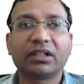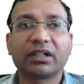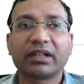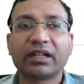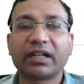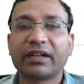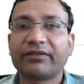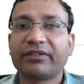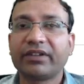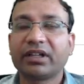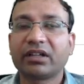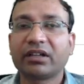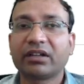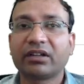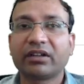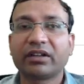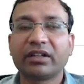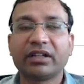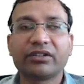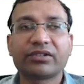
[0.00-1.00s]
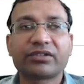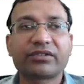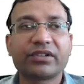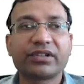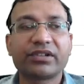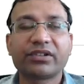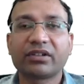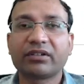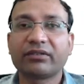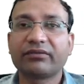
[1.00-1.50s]
graphic or
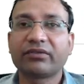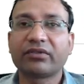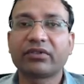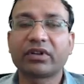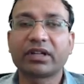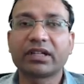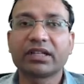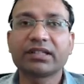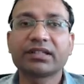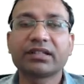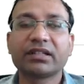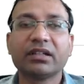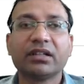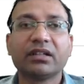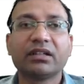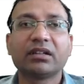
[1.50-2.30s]
illustration for us.